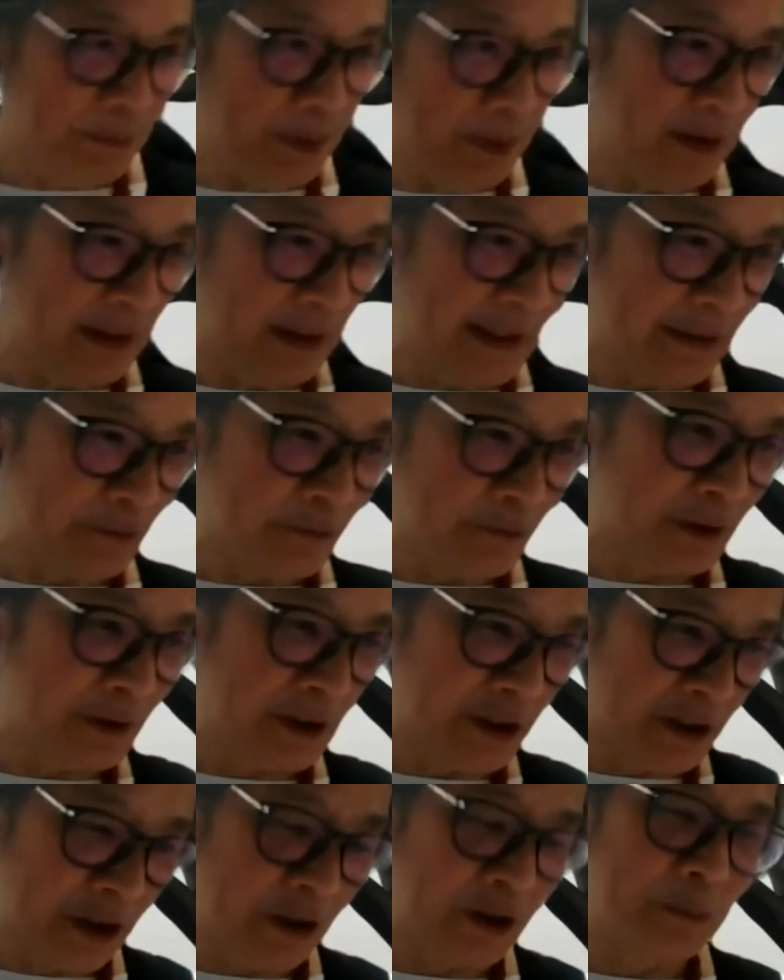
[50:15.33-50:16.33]
Polly
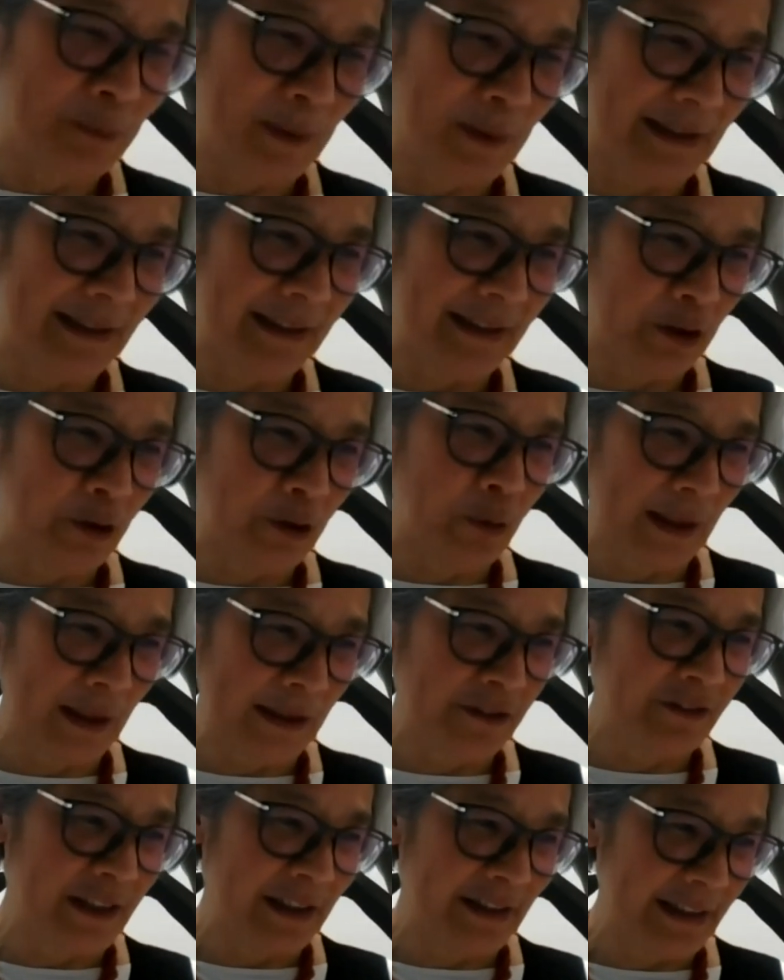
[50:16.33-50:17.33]
would know, but
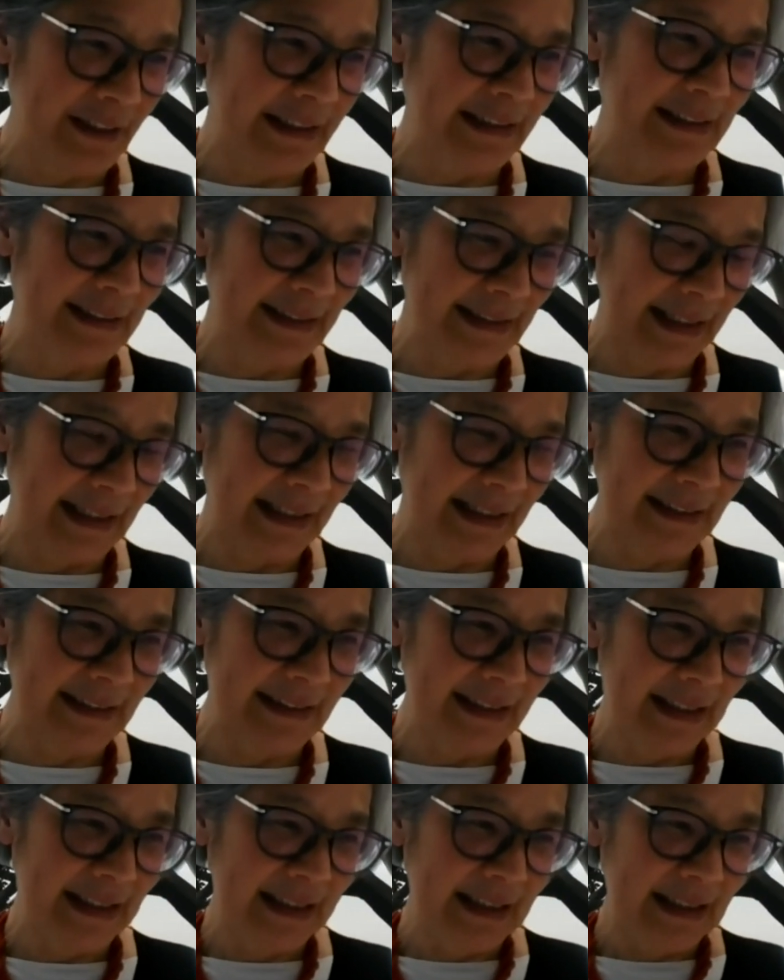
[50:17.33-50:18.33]
one of the things that
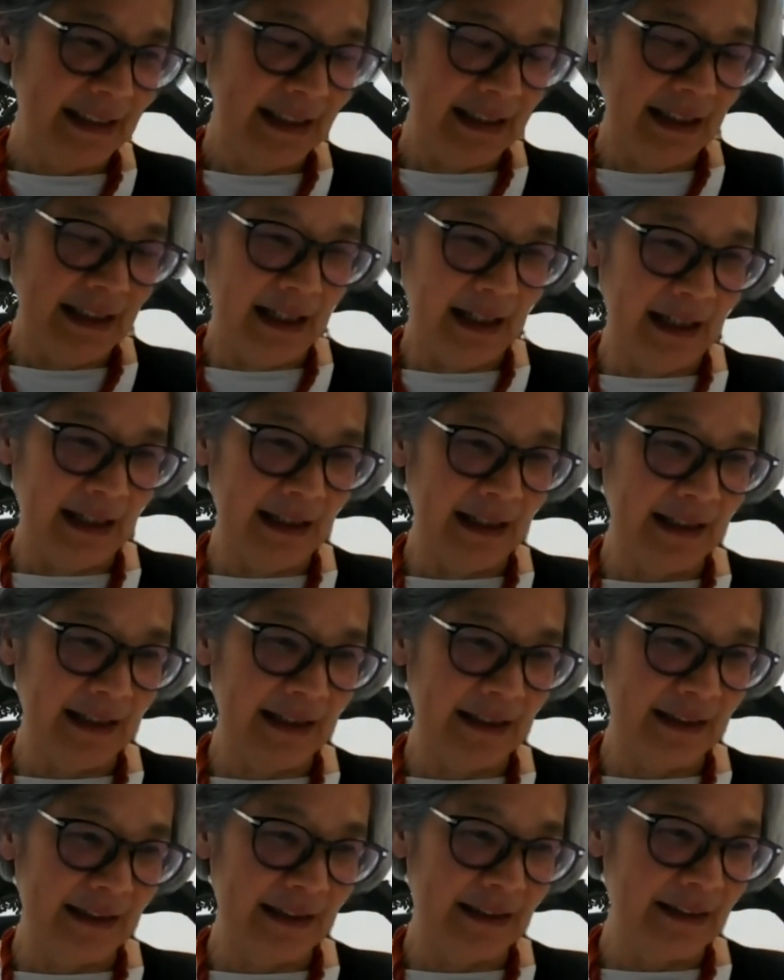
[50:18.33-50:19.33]

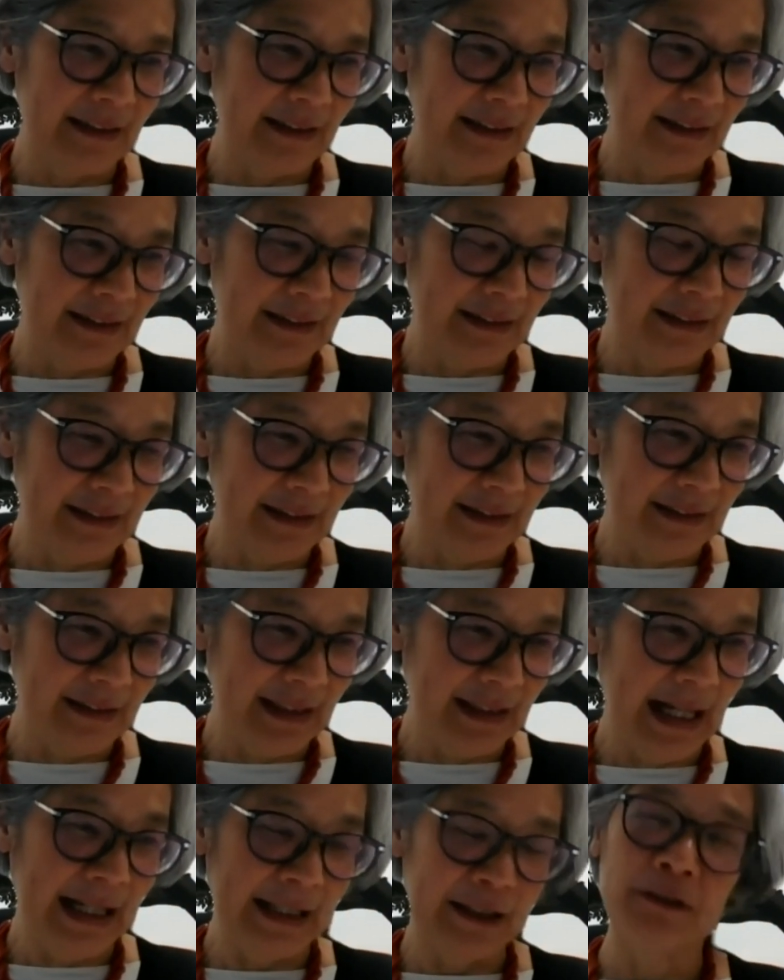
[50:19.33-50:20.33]
our
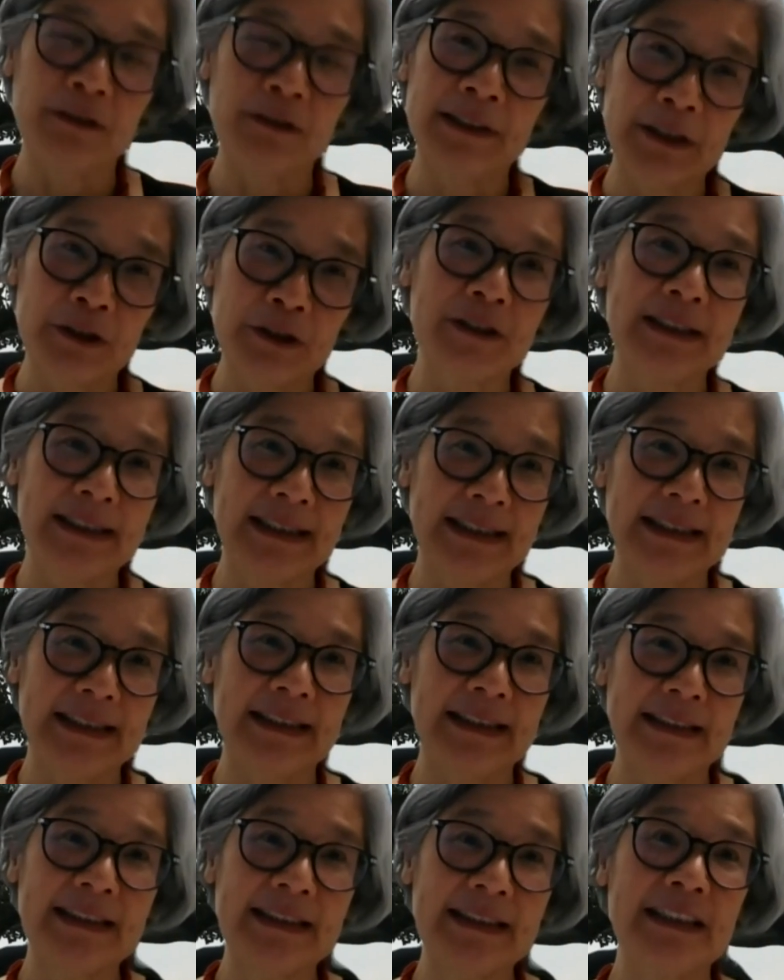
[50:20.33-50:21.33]
adult
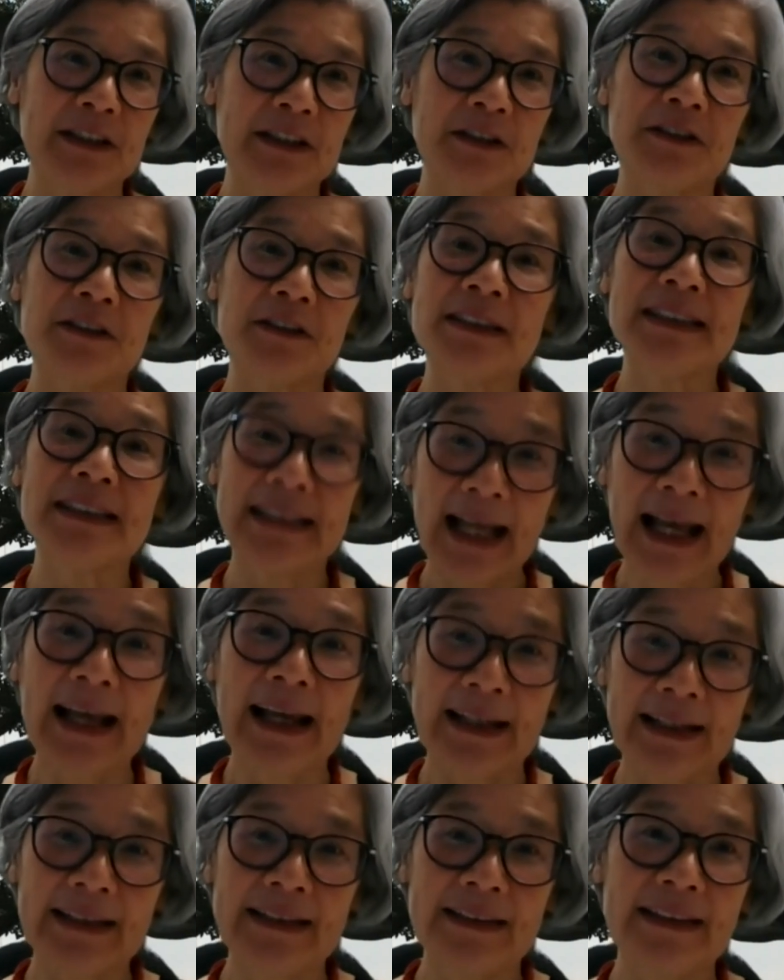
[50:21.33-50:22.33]
literacy teachers
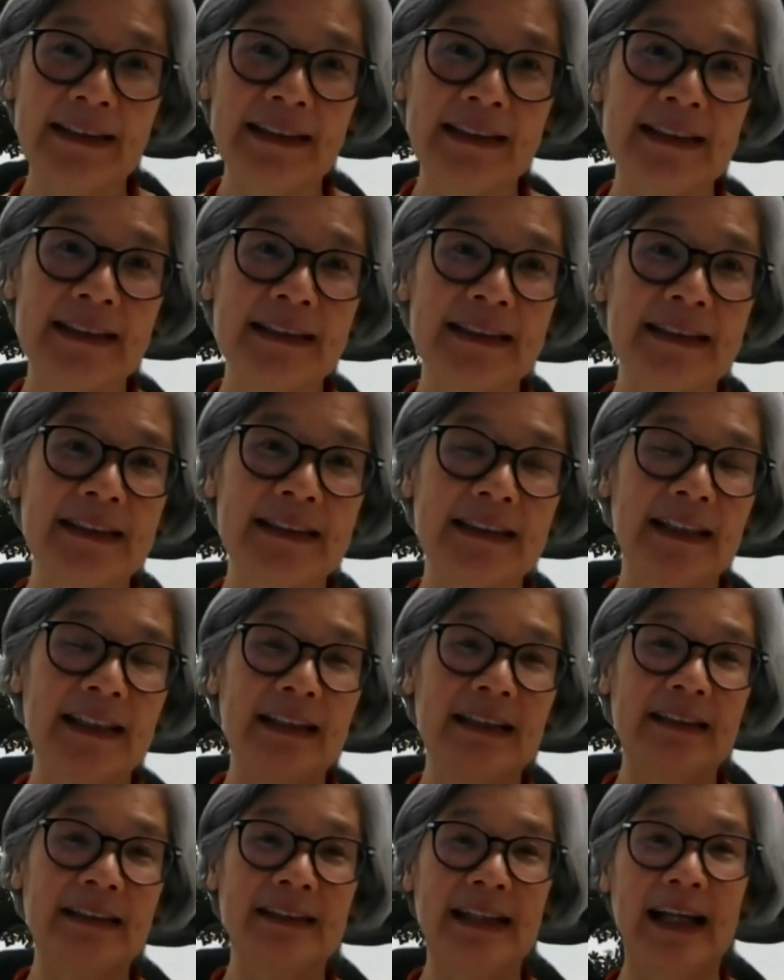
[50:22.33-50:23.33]
say is
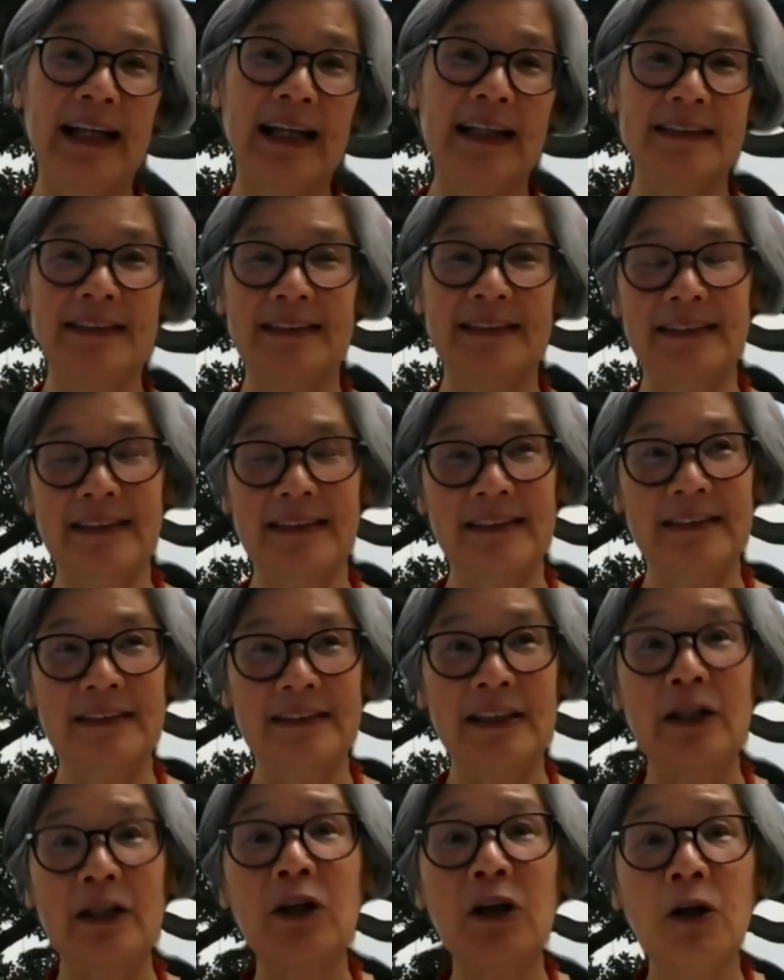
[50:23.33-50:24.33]
that
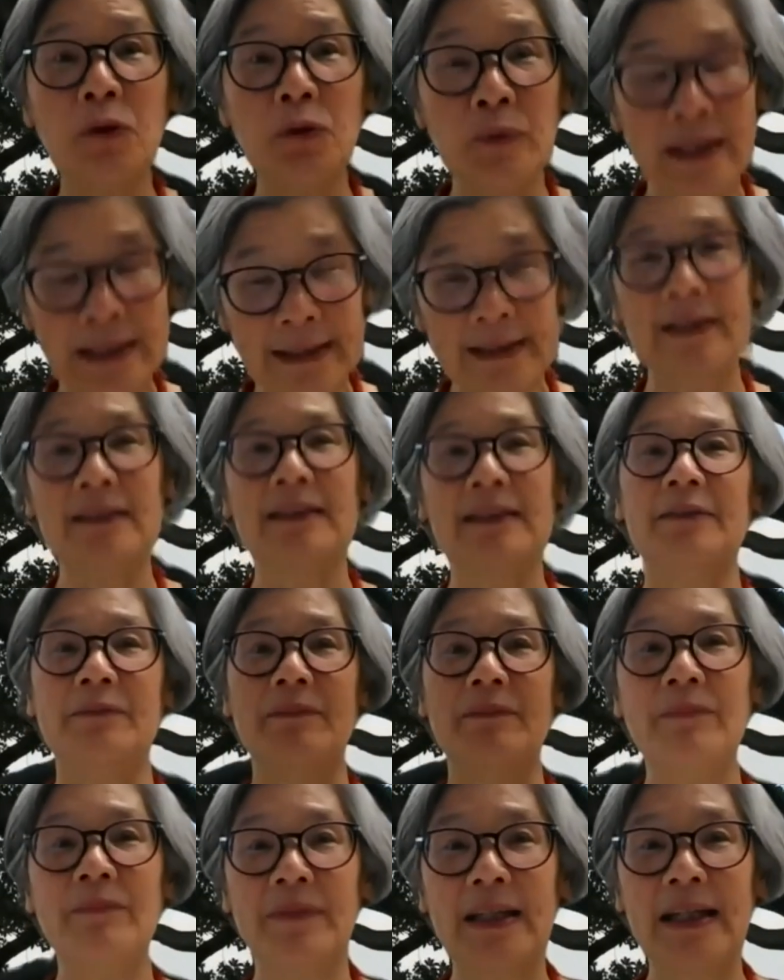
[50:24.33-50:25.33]
the
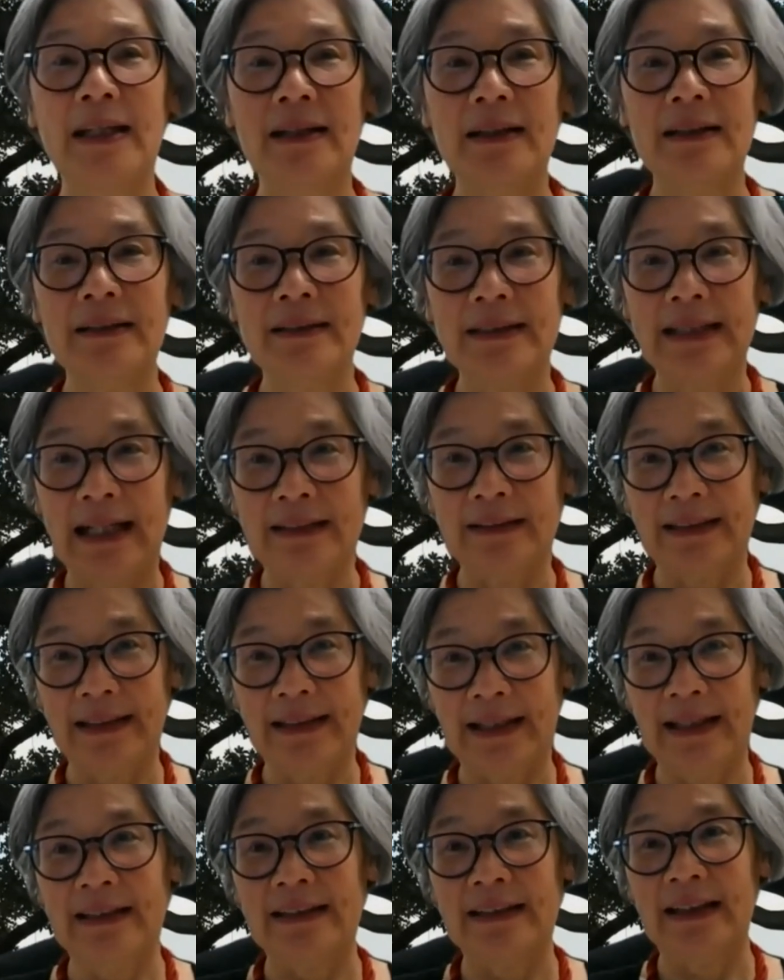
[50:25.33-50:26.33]
curriculum that
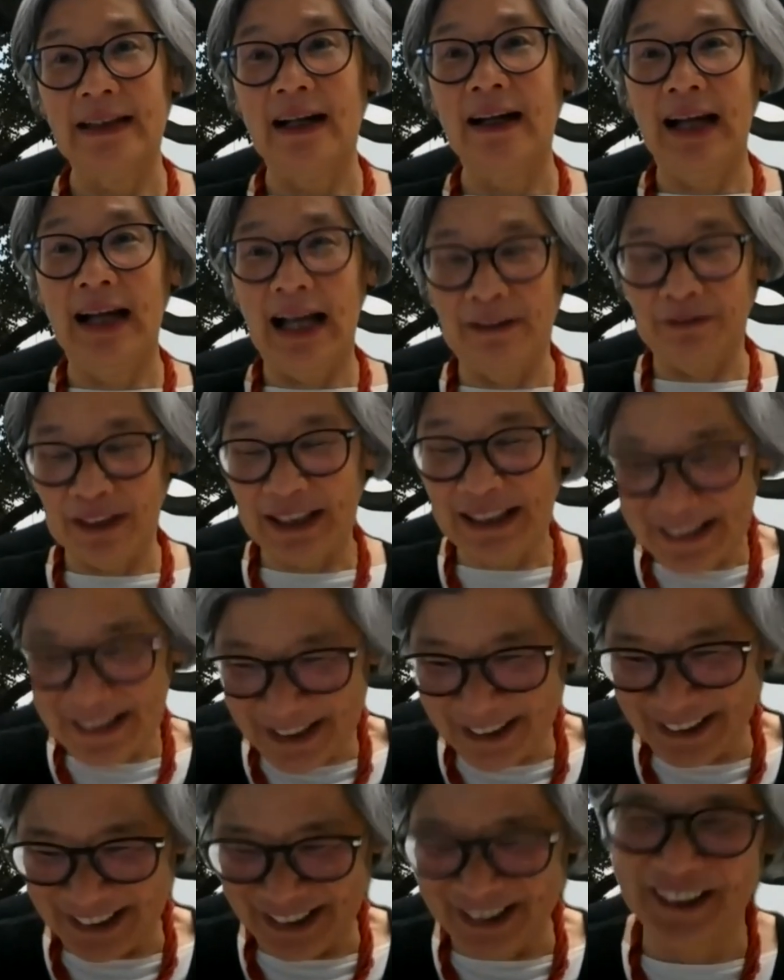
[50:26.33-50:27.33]
they are having
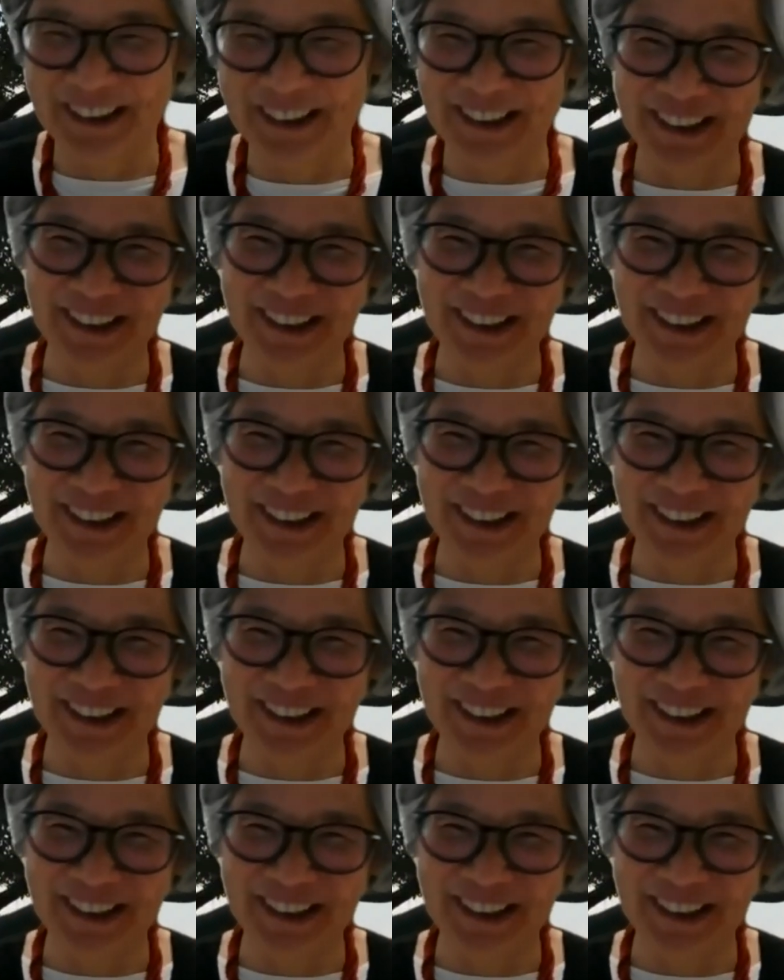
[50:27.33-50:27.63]
to use